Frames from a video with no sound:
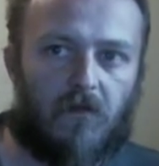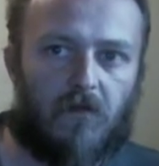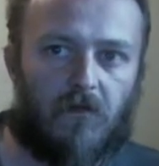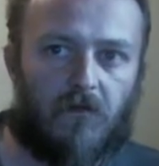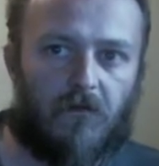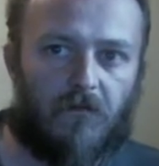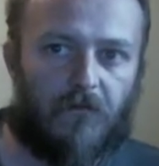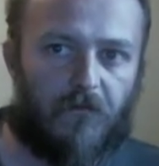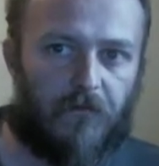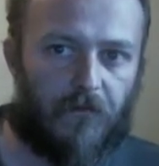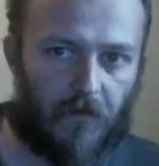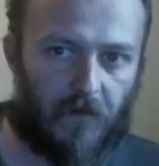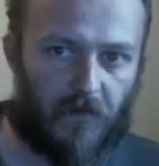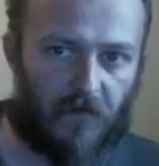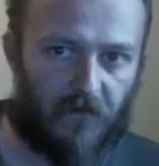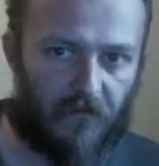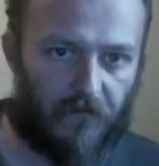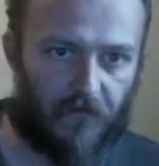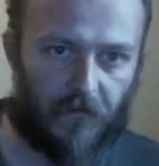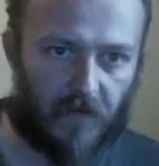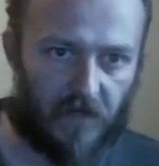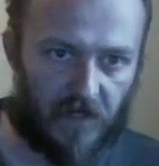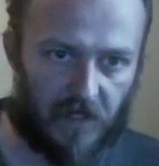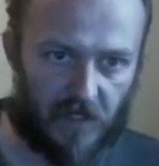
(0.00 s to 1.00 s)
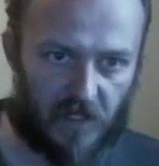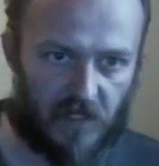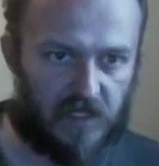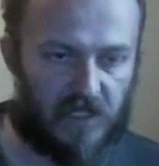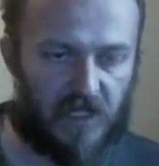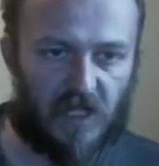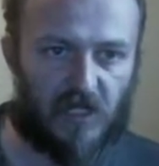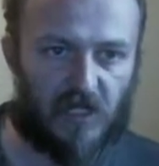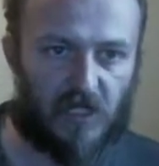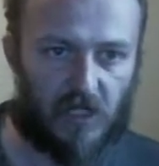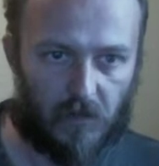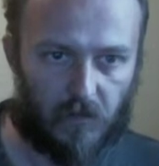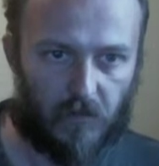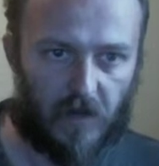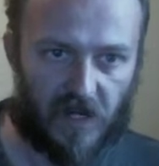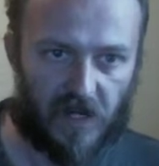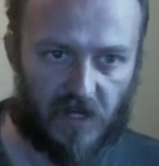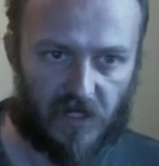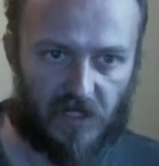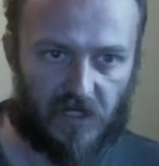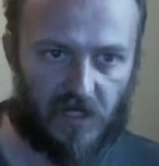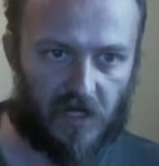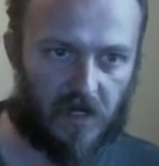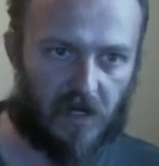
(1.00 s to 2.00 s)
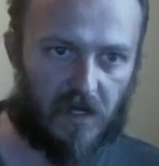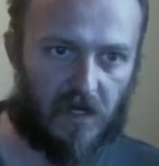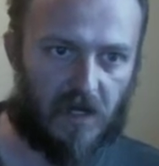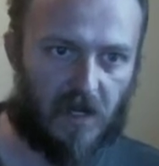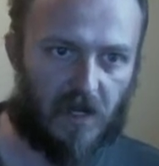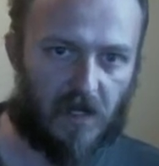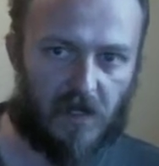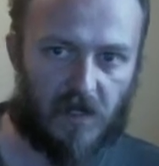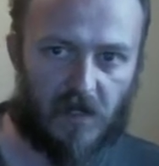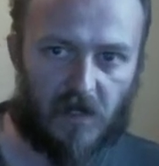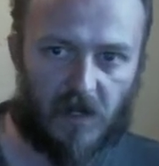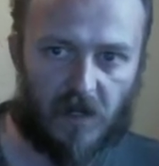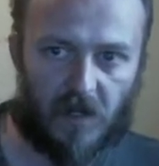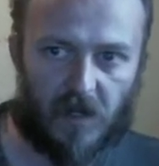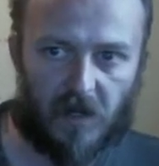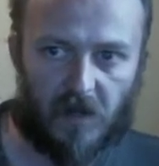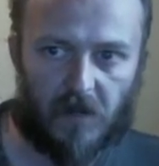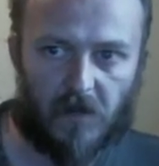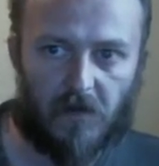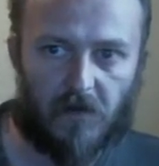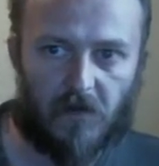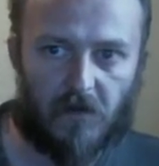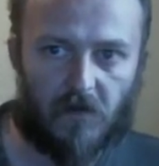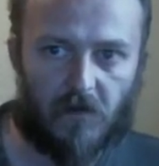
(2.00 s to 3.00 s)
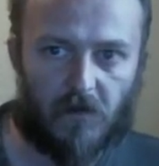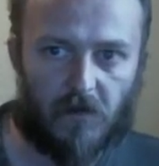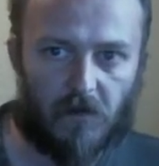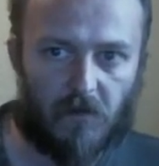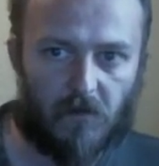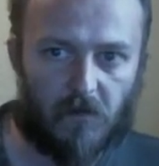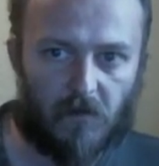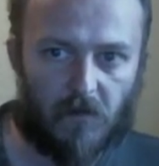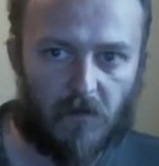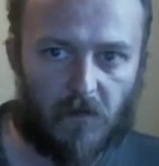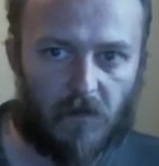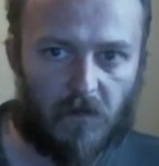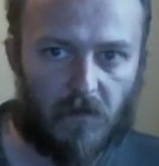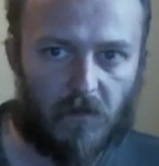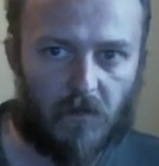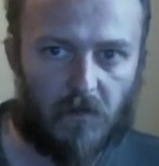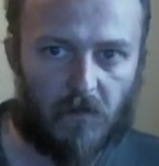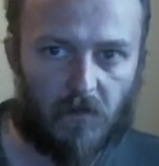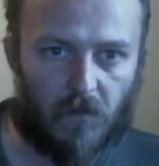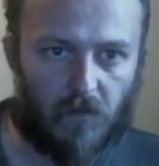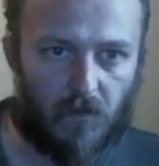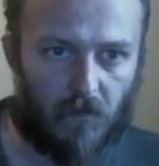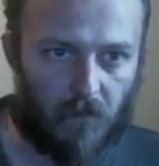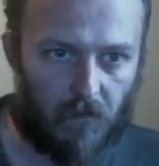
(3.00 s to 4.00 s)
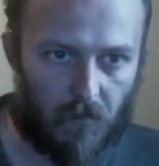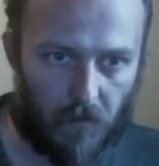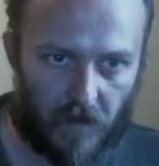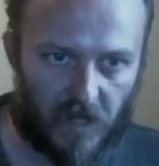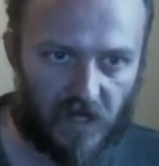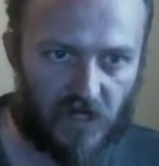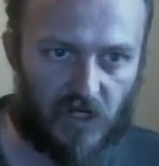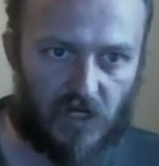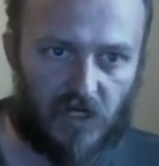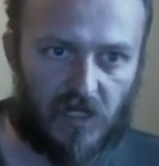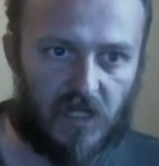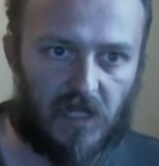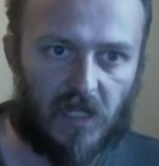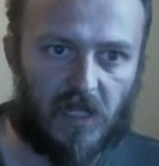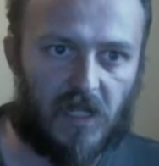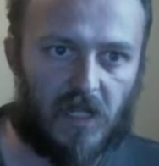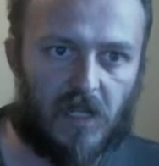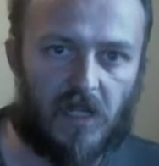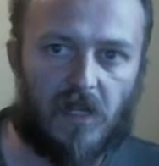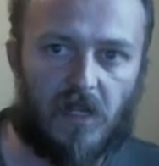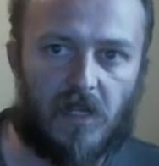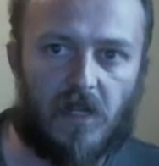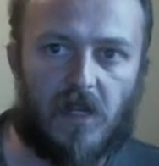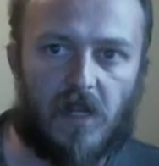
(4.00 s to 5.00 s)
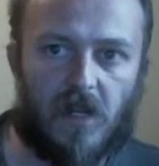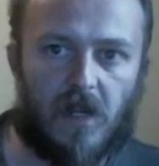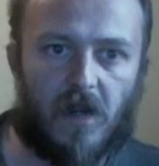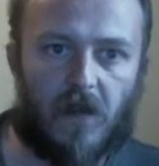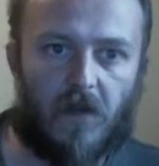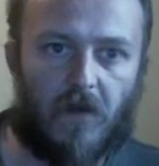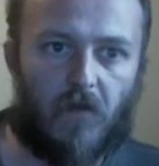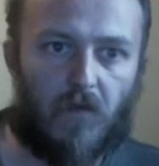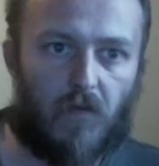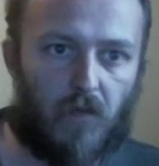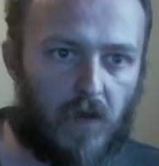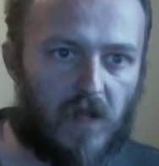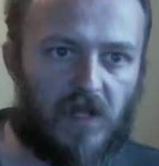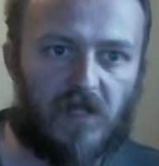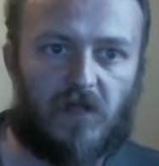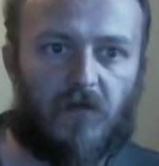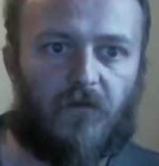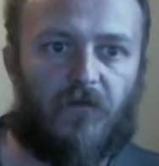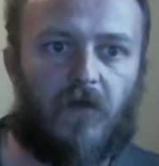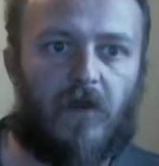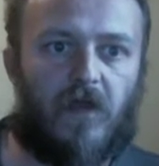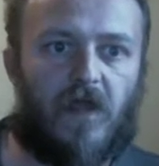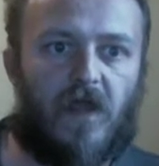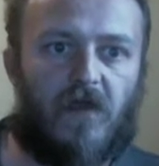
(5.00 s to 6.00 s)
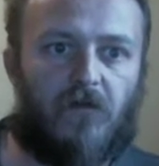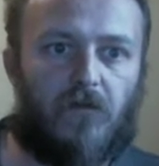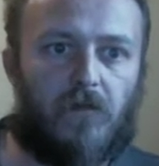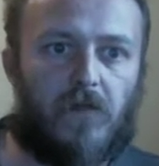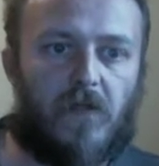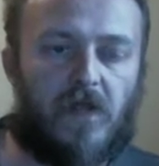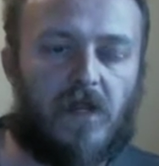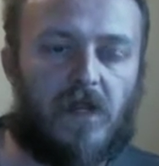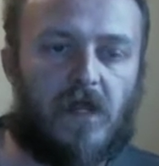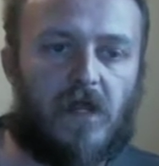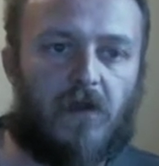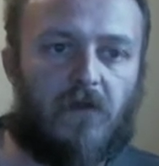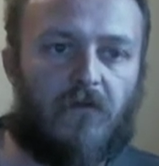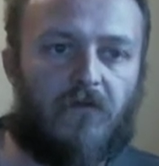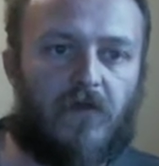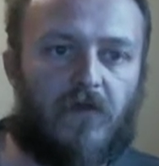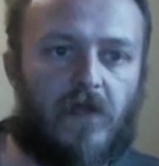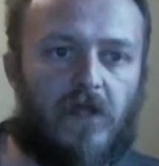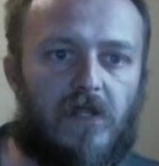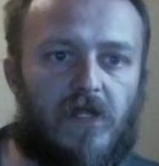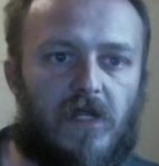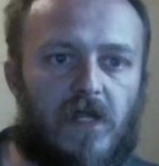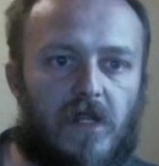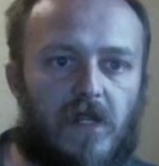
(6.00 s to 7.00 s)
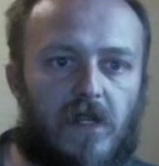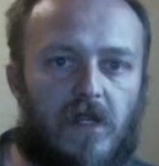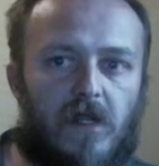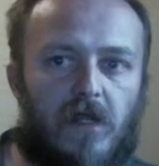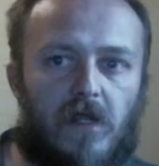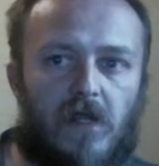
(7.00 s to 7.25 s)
for this situation and wish for government intervention.